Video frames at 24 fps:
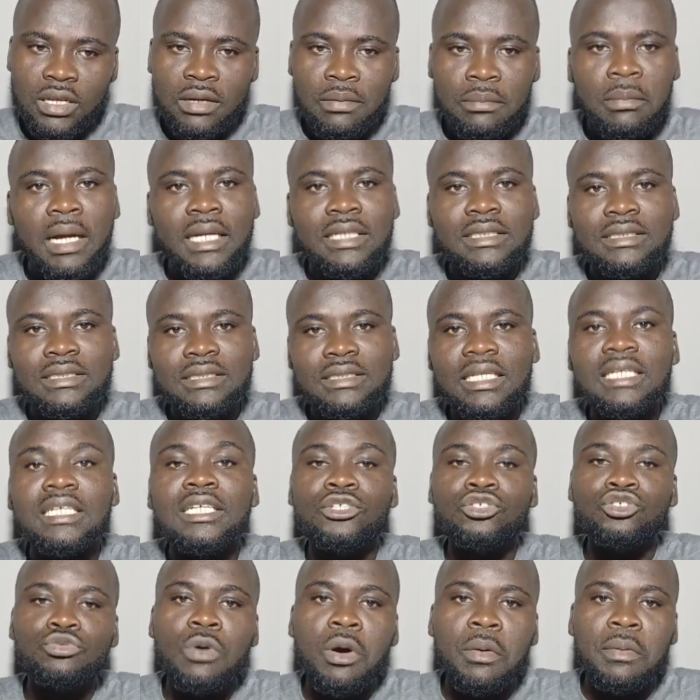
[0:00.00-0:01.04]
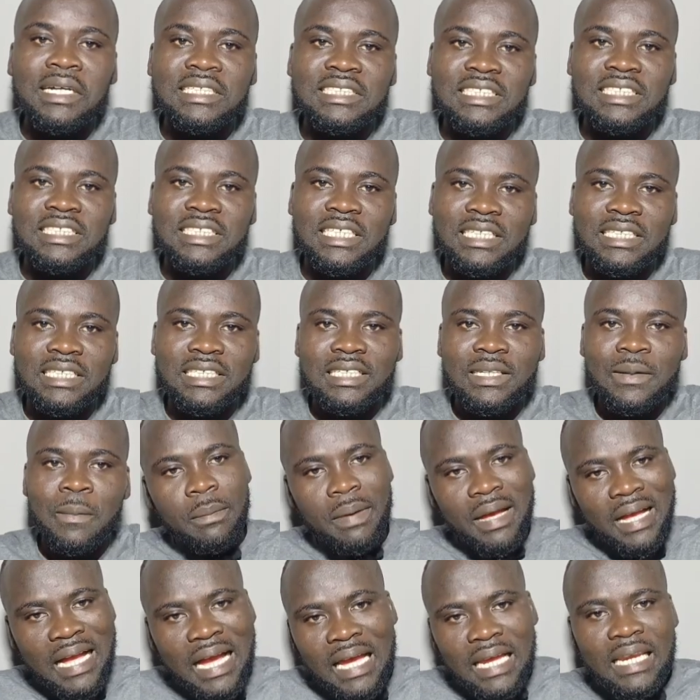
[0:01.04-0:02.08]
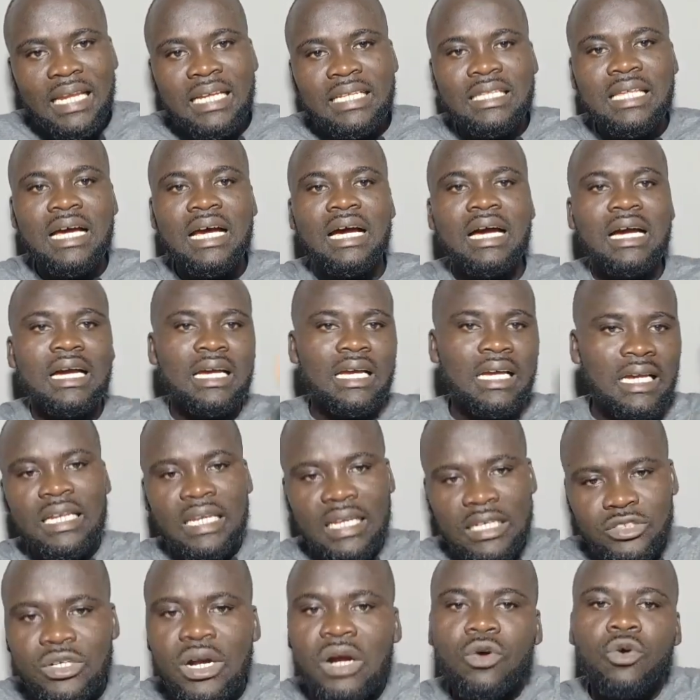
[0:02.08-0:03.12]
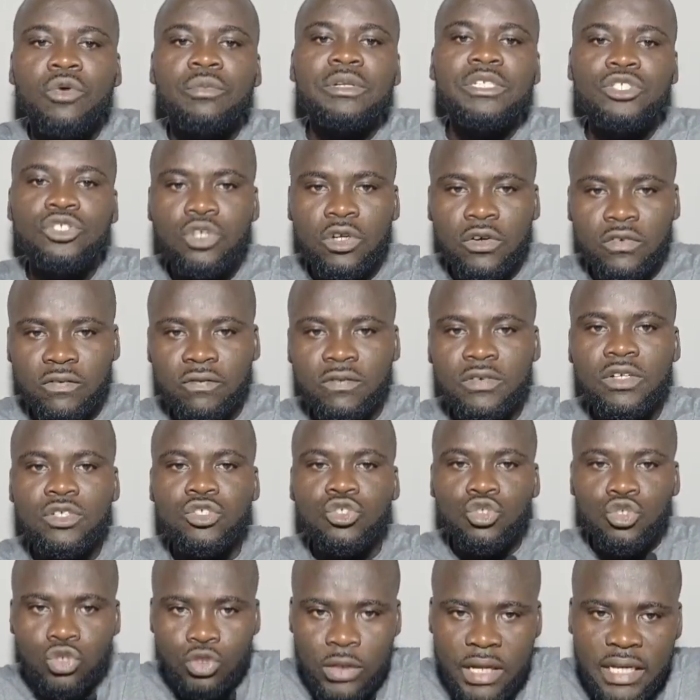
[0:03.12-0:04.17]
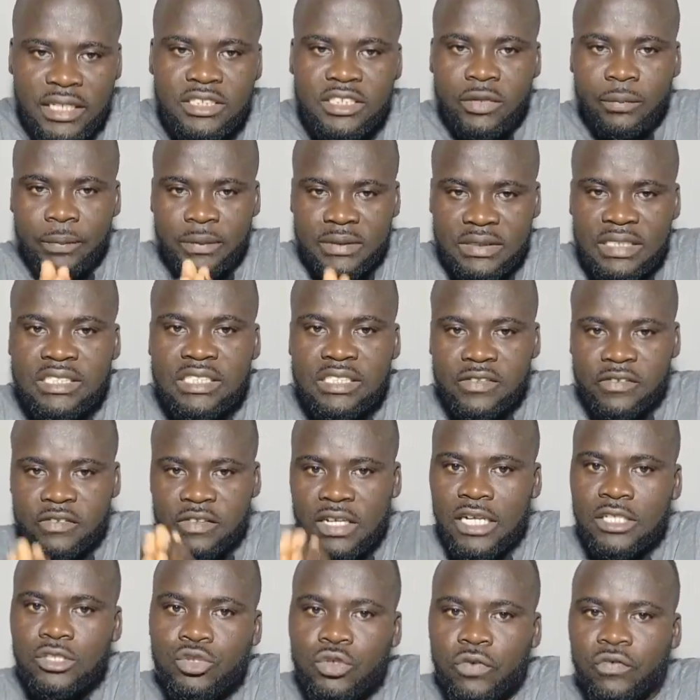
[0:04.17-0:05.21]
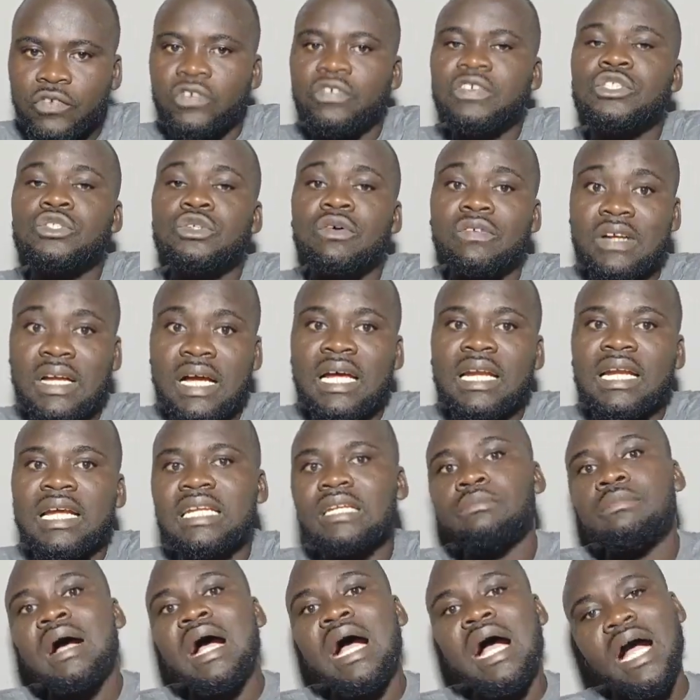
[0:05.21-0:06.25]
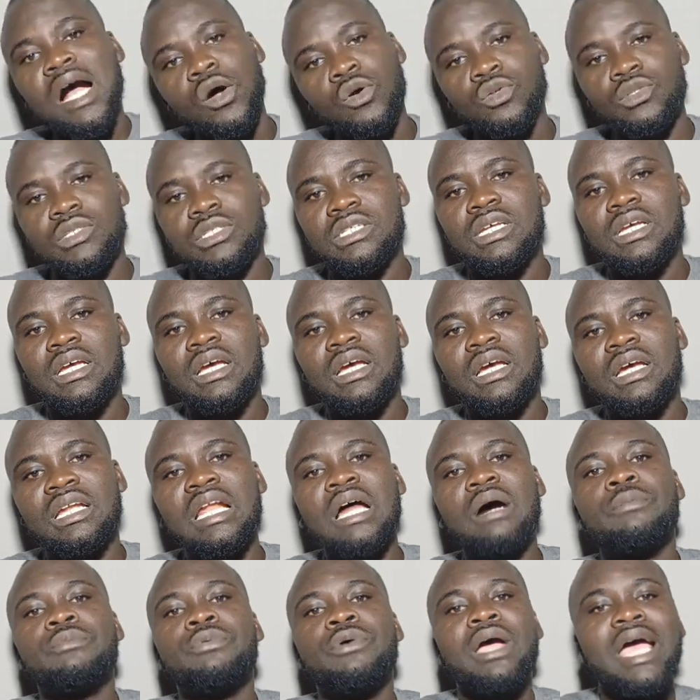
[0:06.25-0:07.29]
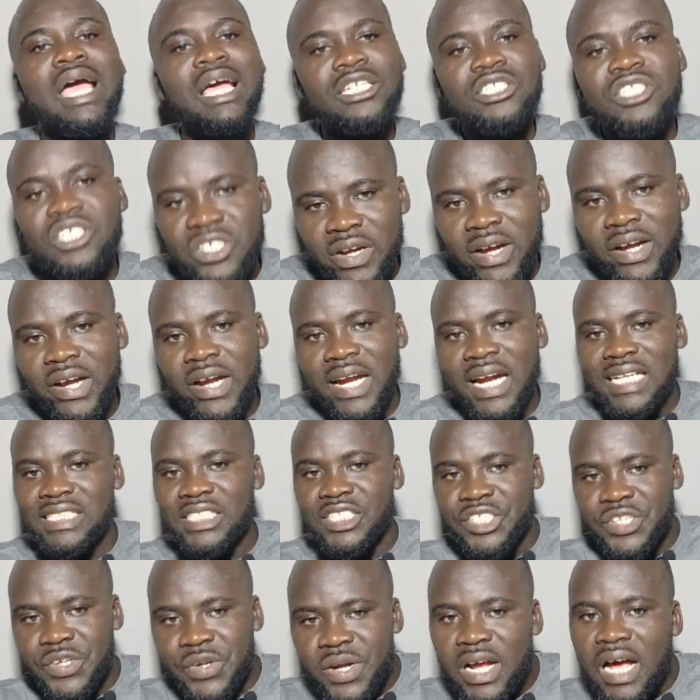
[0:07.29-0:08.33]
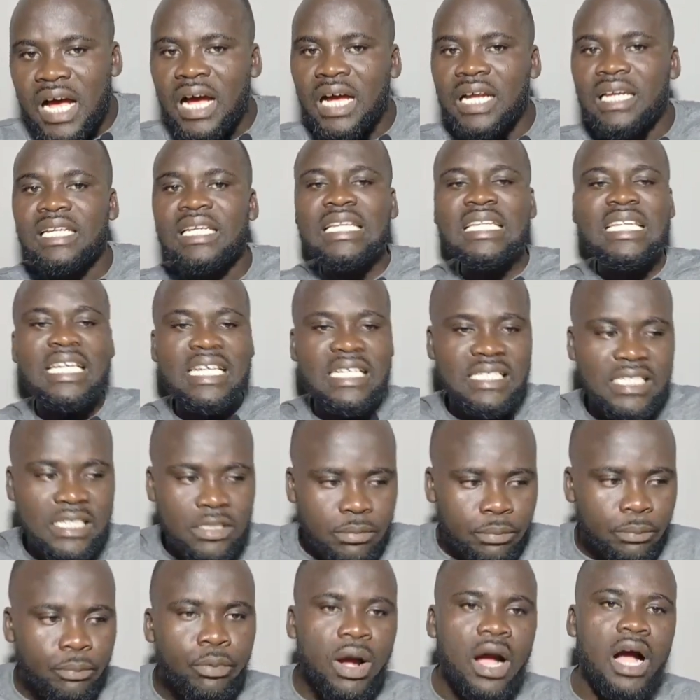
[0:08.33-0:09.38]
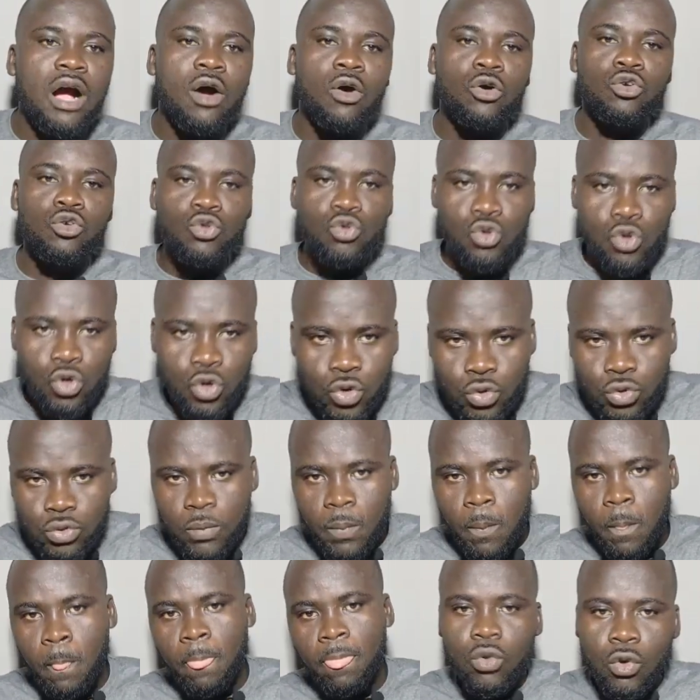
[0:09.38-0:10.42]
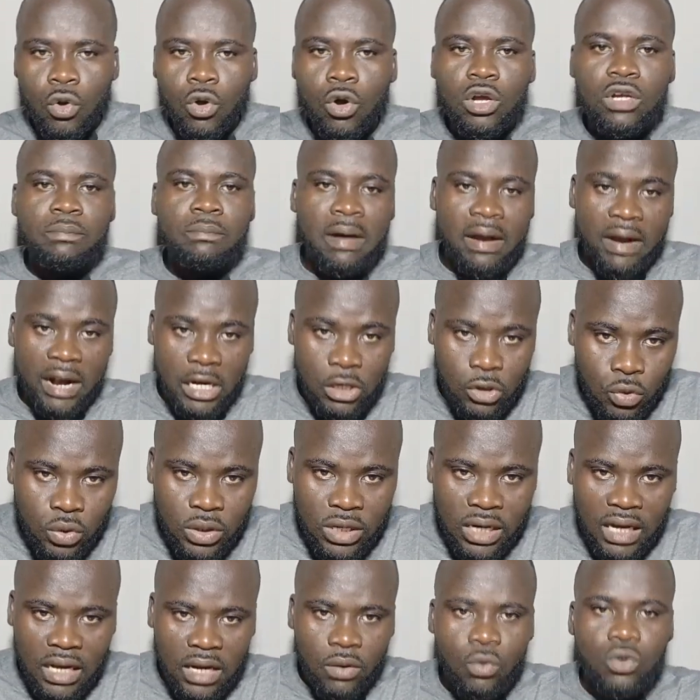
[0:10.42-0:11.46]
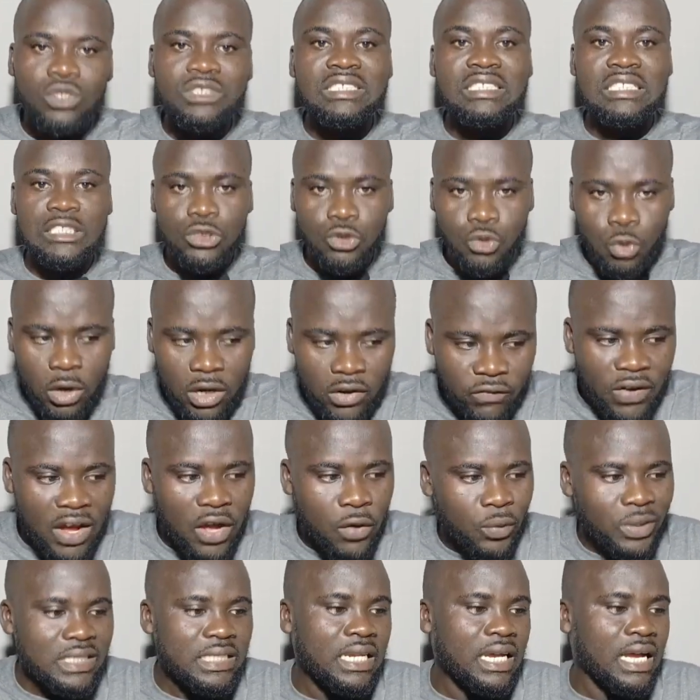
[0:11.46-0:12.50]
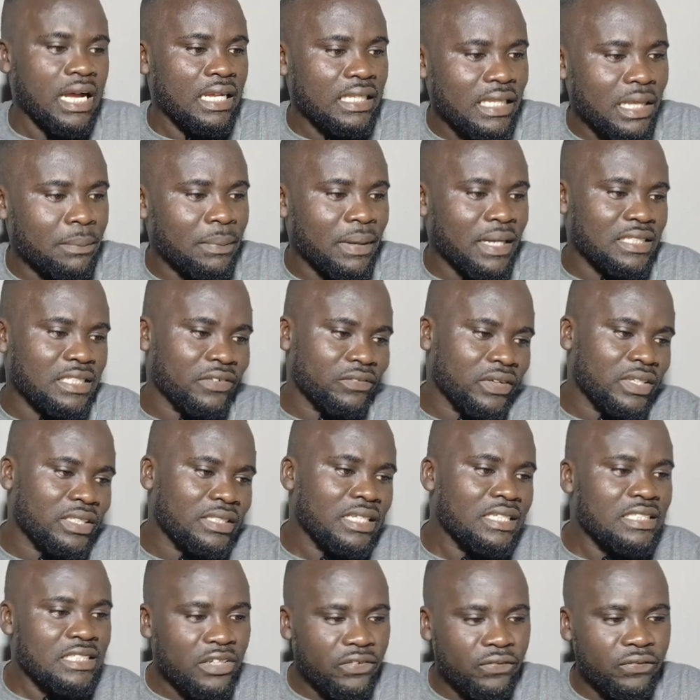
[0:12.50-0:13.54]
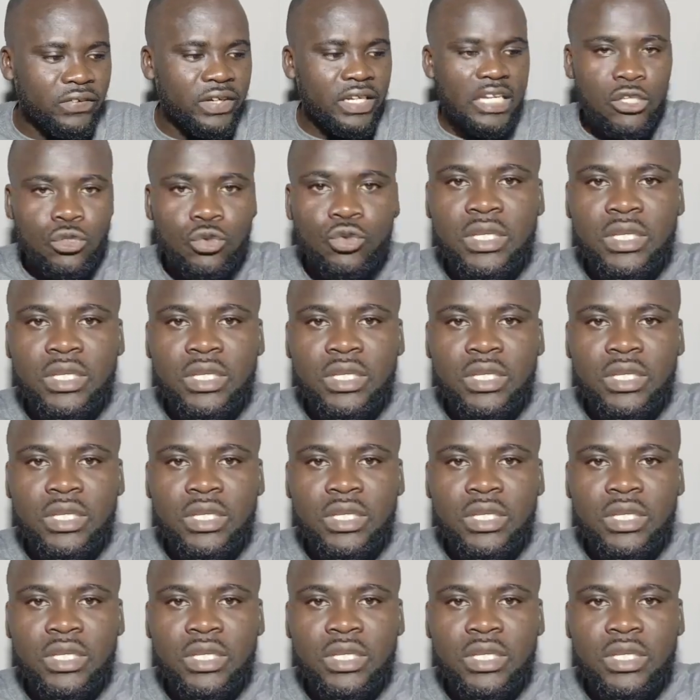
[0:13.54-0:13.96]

But a Juma Mashishe. But kind letter, Electoral Commission of Student Representative Council of University of Ghana, they bar out. Now put air check criteria, name power on Guru. Called Maradona was disqualified with a counterpart, your friend said Jeffrey Edu